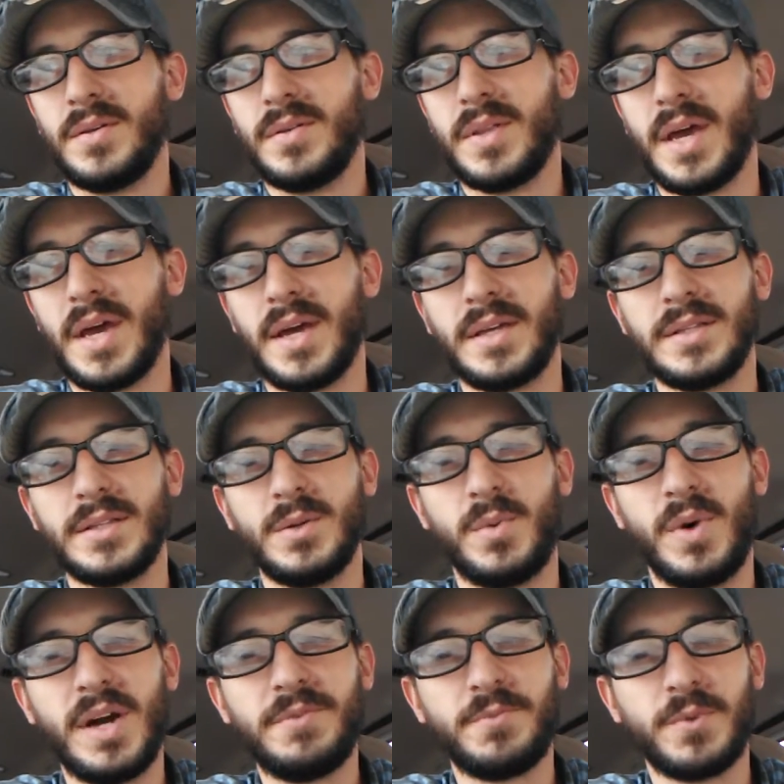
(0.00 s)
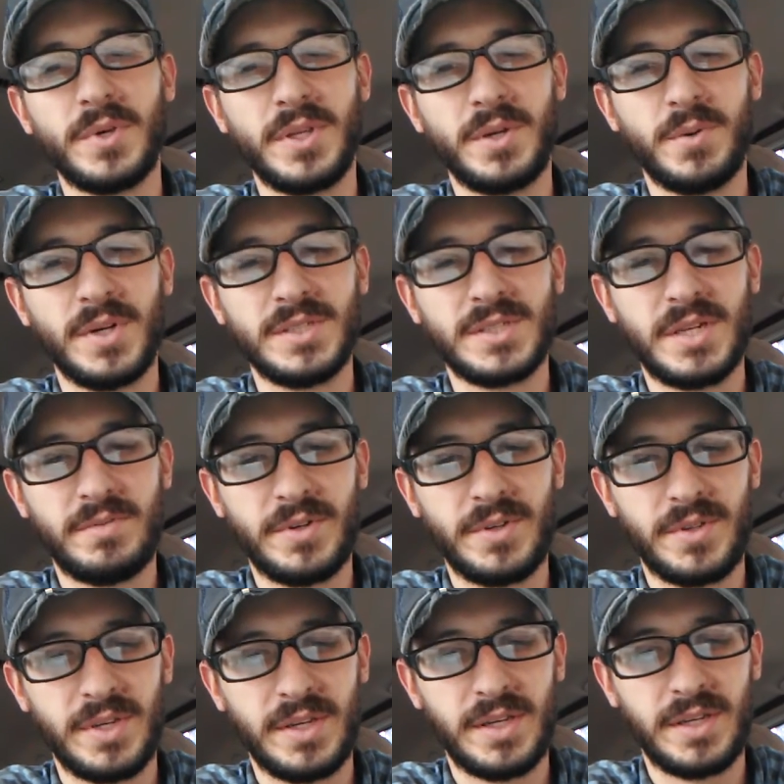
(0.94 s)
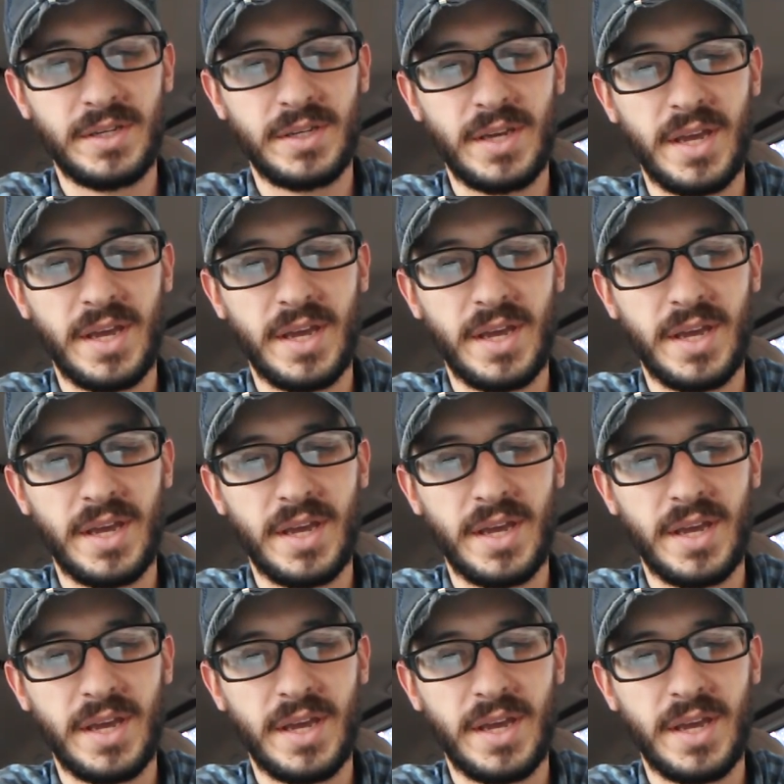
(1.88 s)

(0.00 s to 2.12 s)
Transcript: That the wife really runs everything,